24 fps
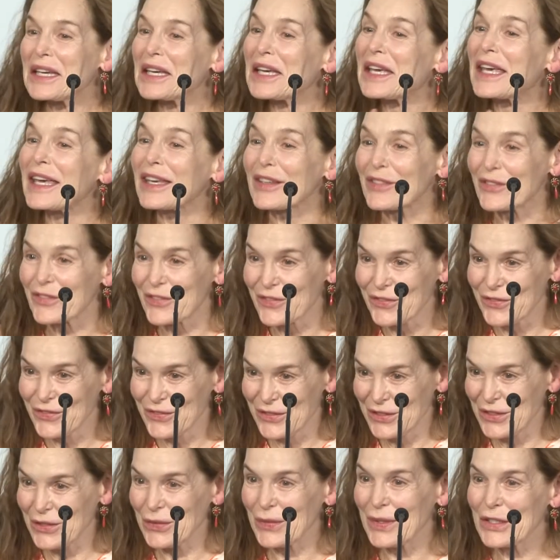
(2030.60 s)
give
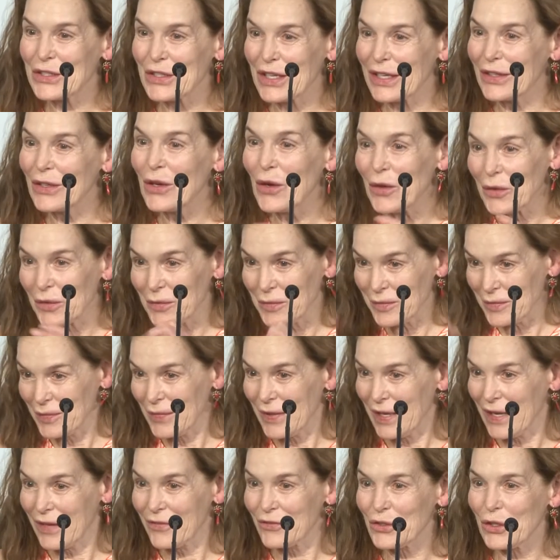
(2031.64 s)
to each, not
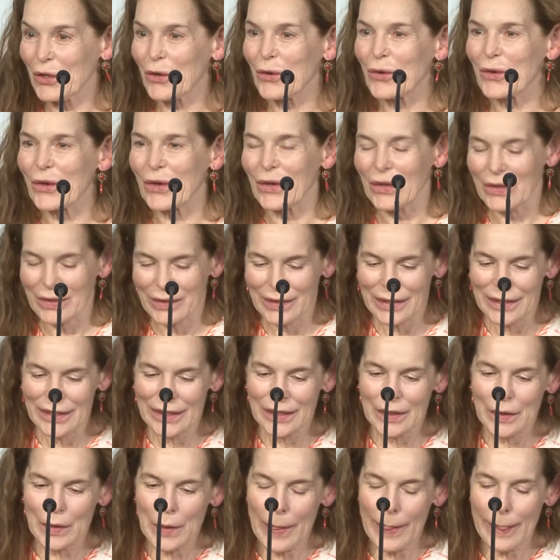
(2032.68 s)
have to hold on.
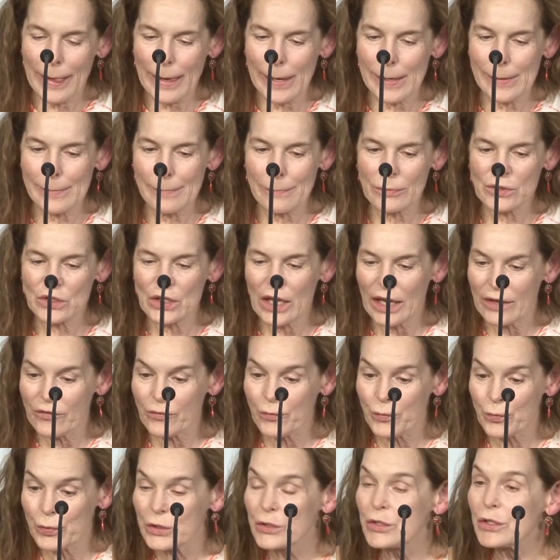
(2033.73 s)
So I've
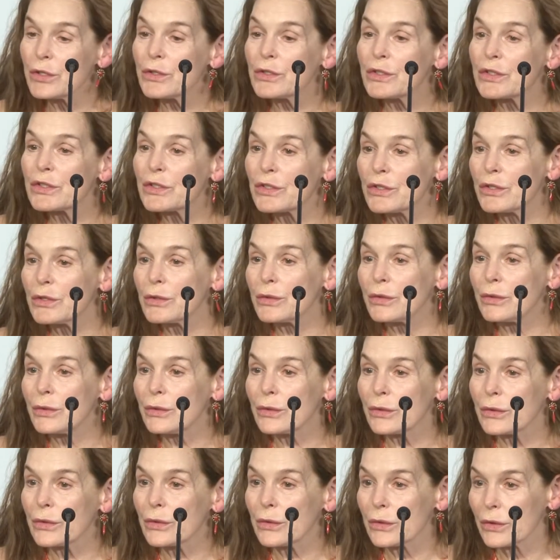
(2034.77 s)
produced 2
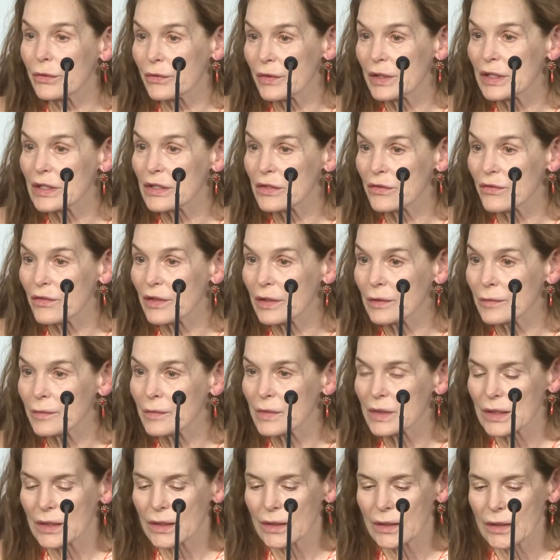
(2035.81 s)
of his
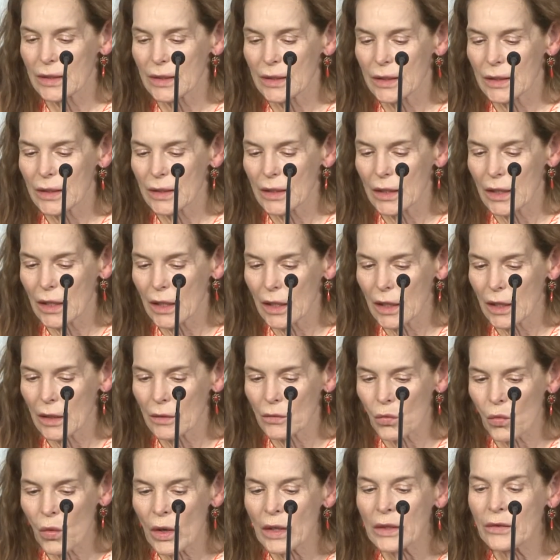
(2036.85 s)
films.
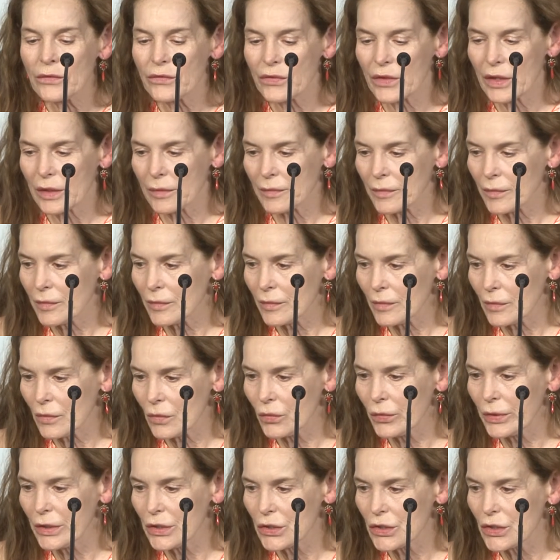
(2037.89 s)
And one of them
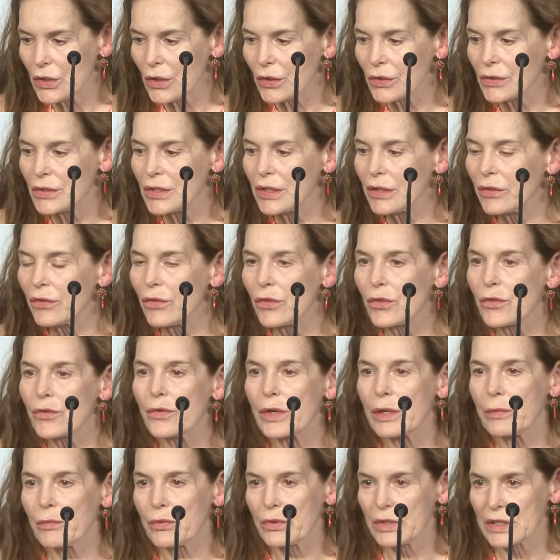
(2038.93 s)
we shot in
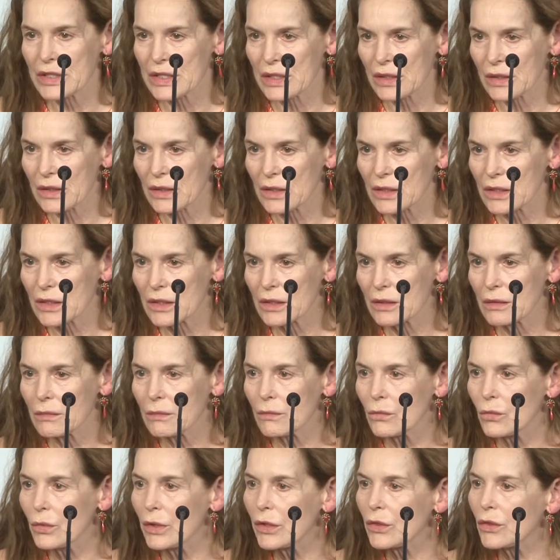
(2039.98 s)
3 prisons
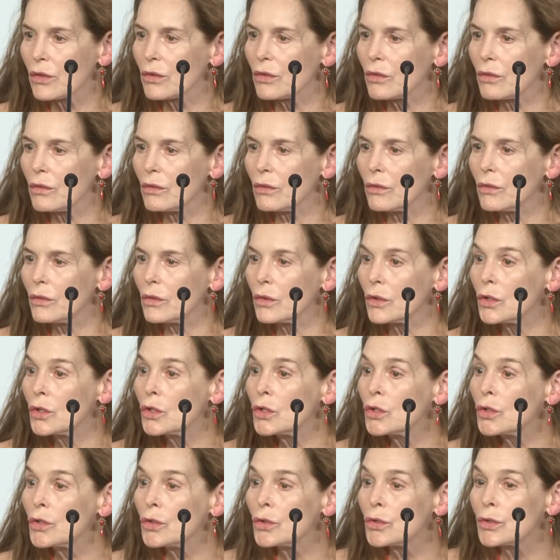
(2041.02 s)
with
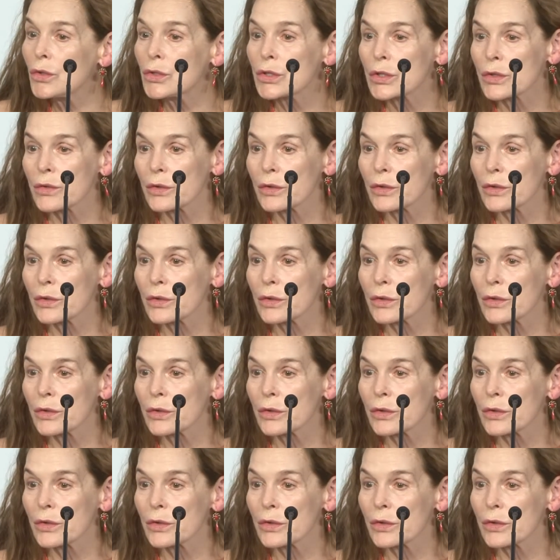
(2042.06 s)
huge